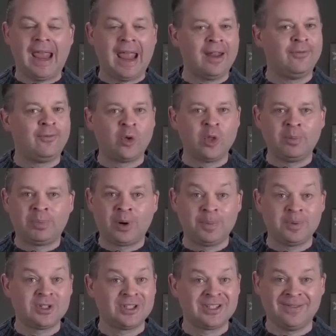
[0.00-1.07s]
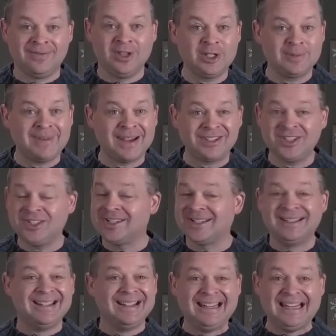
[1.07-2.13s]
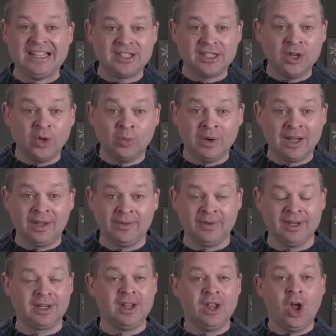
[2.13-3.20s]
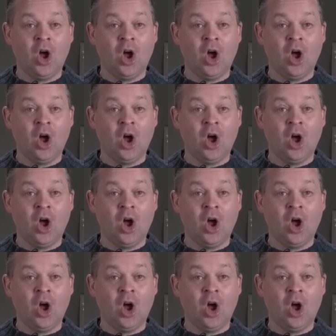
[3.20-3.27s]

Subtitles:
And for the purposes of this message, it's irrelevant.